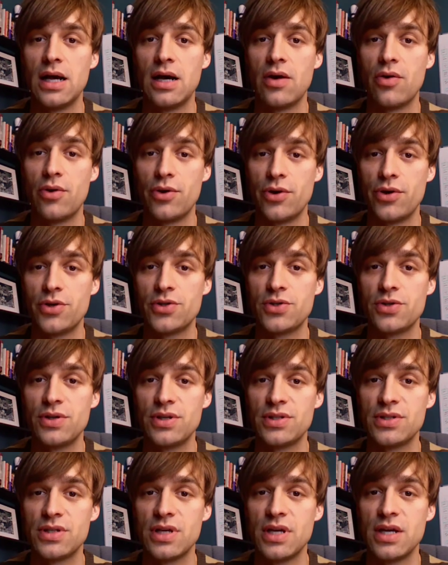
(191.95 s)
or
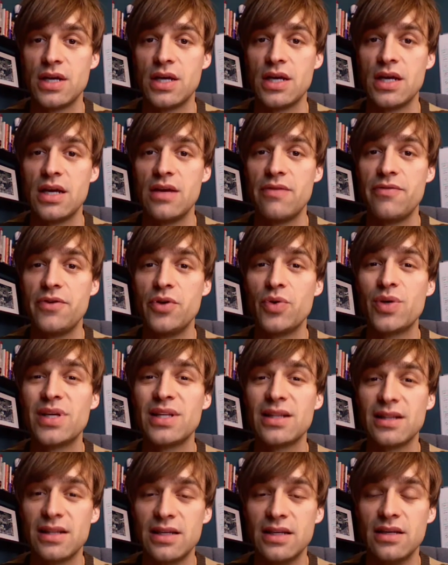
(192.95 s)
nurseries, if you
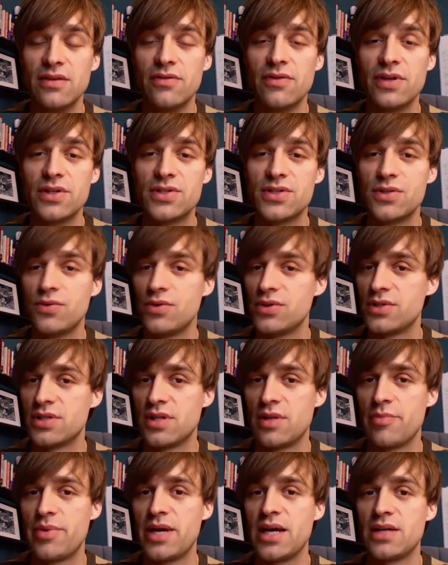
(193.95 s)
can leave as soon as
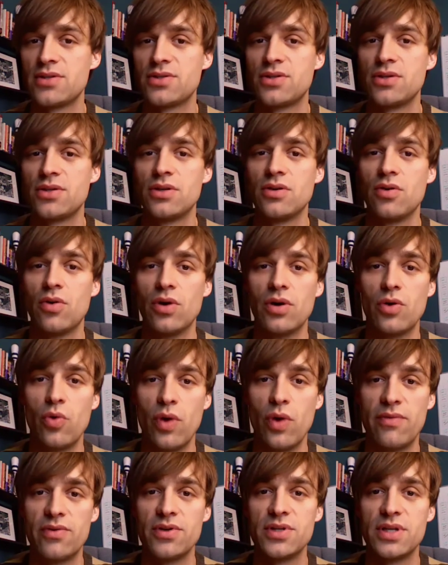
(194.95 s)
the pastor or
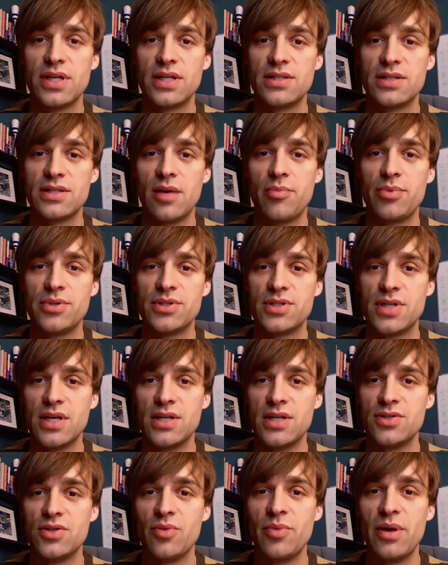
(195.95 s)
whoever gets up and
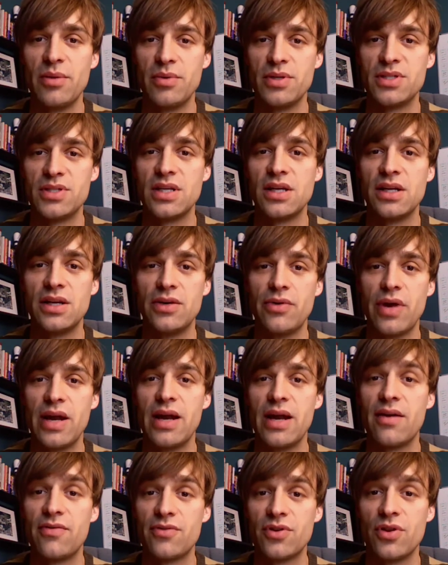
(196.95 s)
says you may be seated right
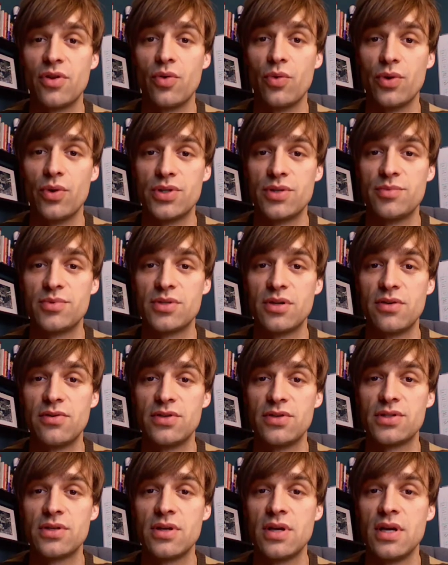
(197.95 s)
after the worship
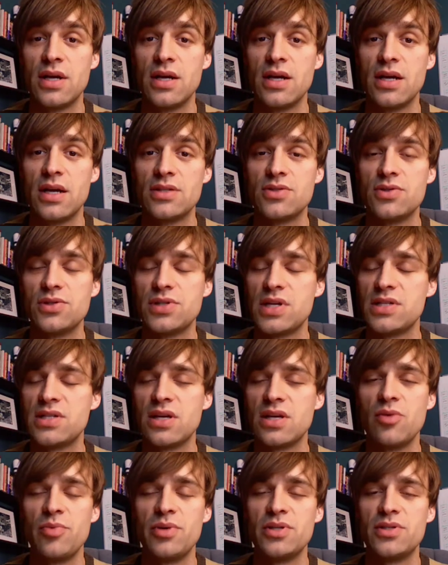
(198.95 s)
service, as soon as they say
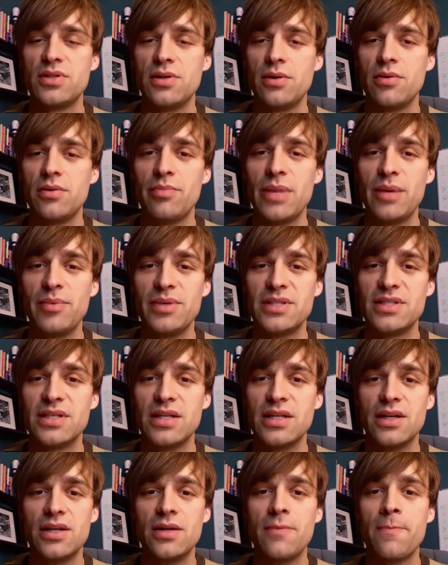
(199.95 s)
you may be
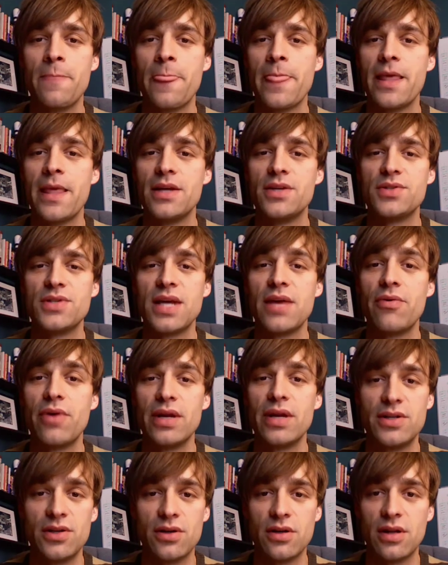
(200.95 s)
seated, just head
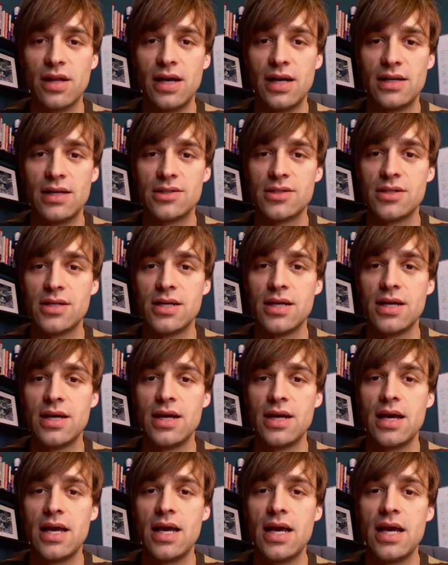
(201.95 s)
right to your class.
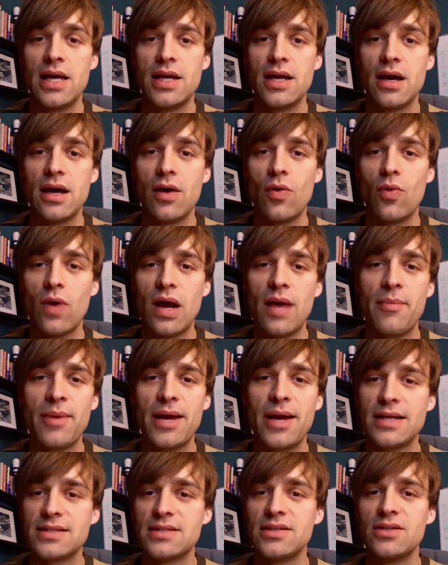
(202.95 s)
And why am I
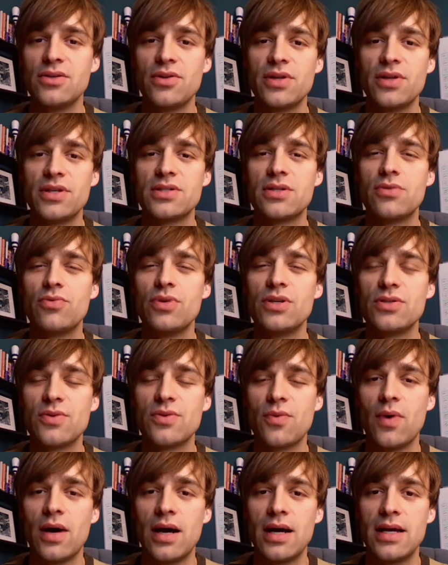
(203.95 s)
asking you to do this? The
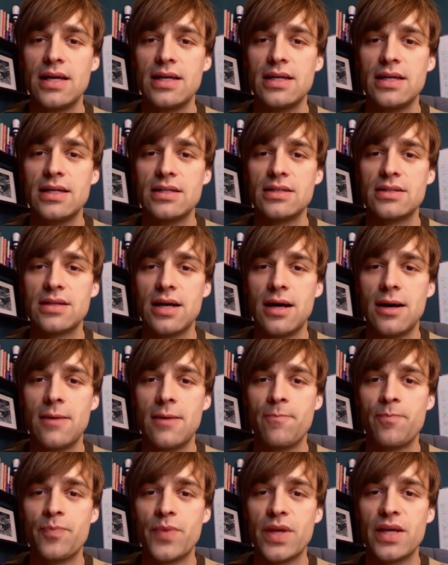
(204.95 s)
reason why is
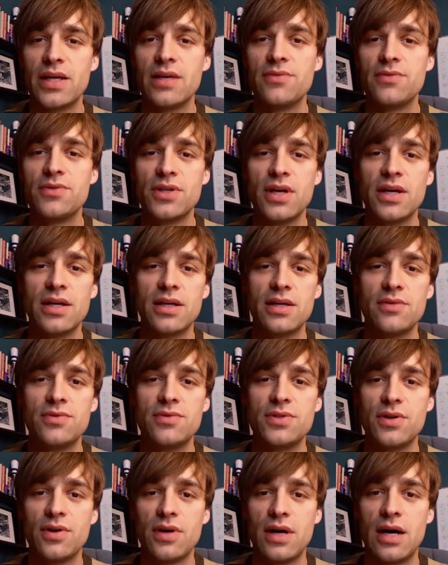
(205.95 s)
it gives
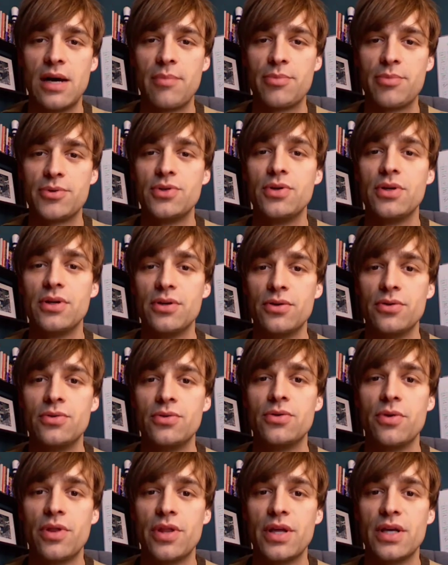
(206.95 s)
you an opportunity to do
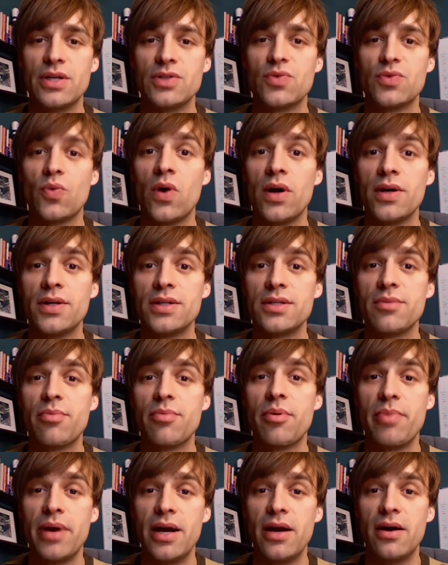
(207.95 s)
two things. One, to
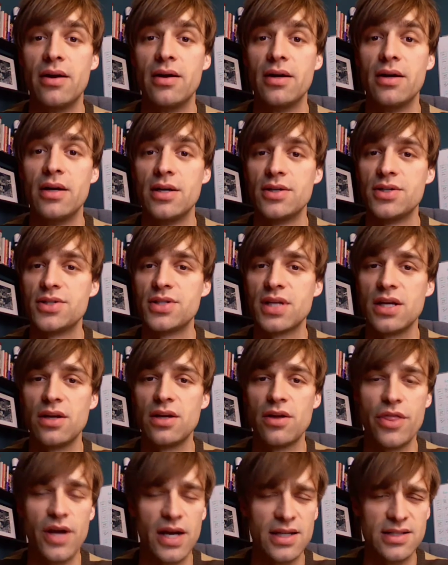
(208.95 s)
prepare, just to get
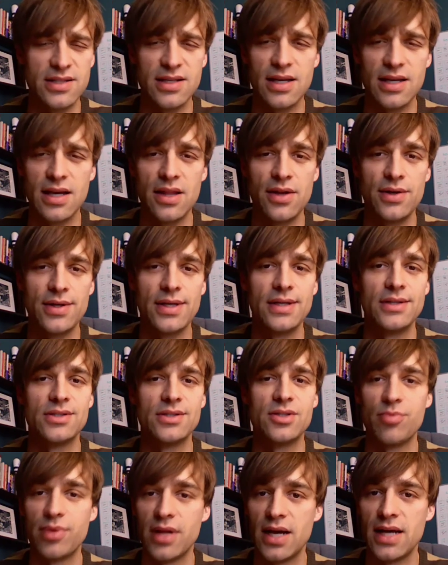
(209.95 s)
your thoughts together, to get your
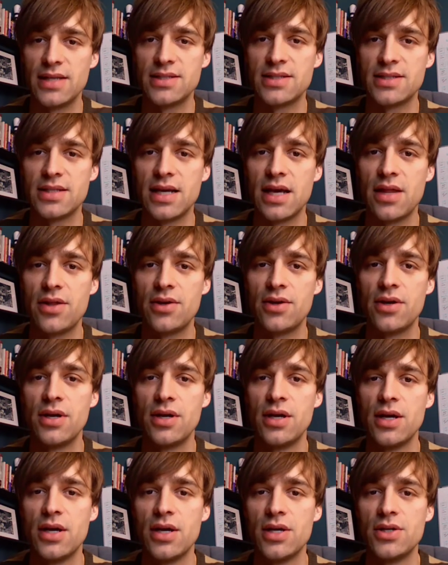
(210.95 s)
supplies together,
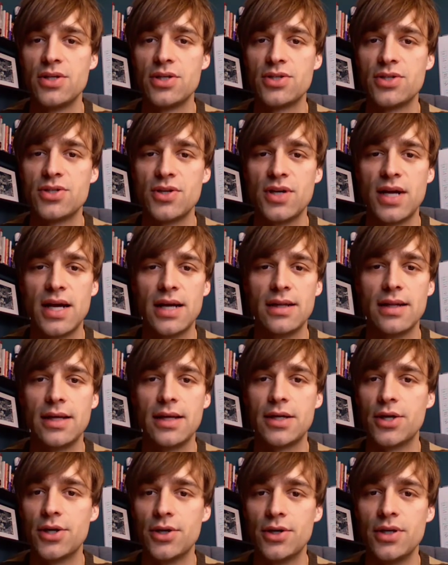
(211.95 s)
just so you're not
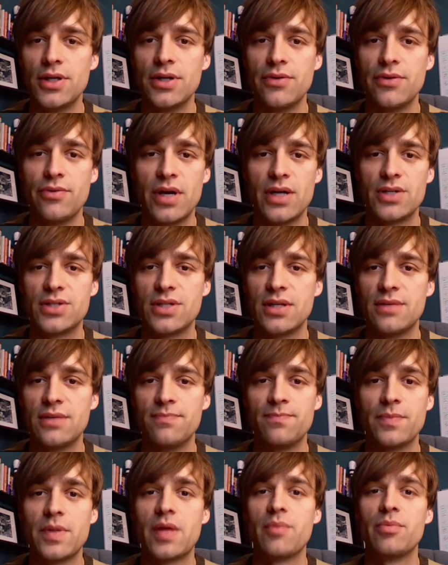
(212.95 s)
like hurried and rushed.
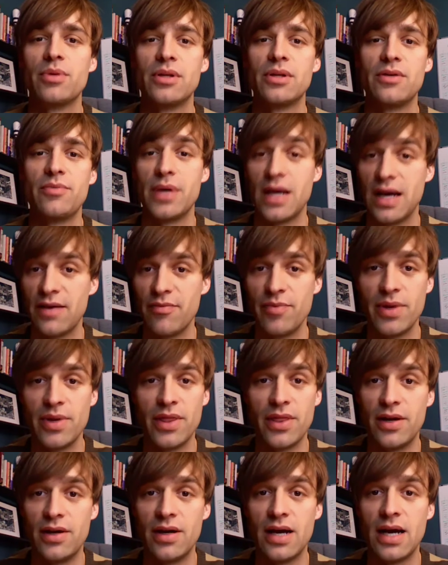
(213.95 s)
And believe me, I've been
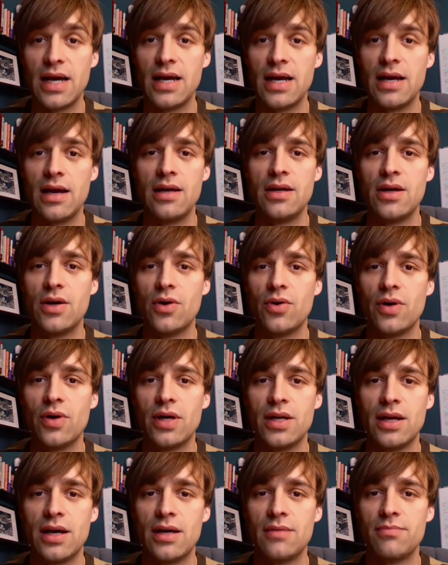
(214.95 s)
there. I know,
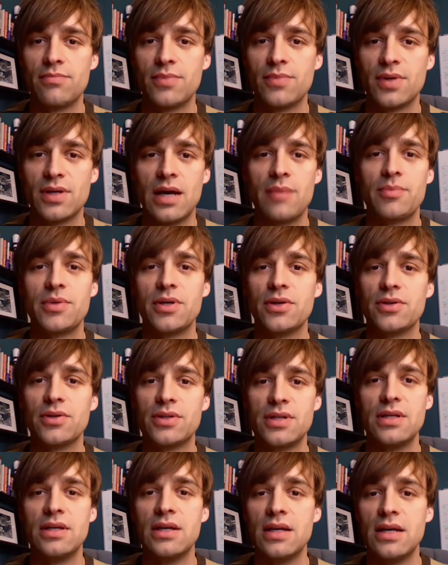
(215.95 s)
and I'm
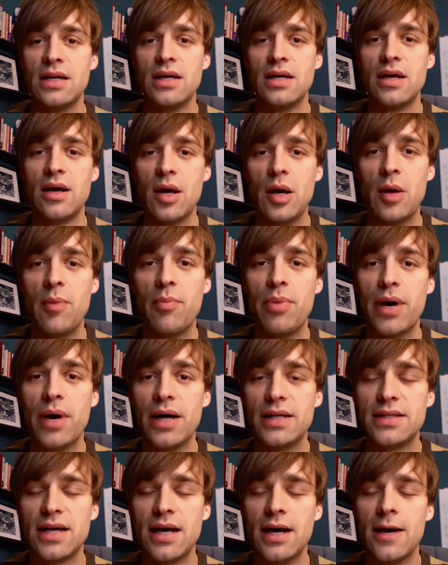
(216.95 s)
guilty.
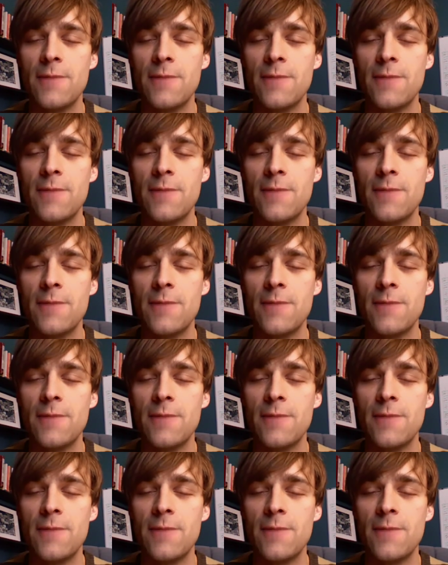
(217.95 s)
But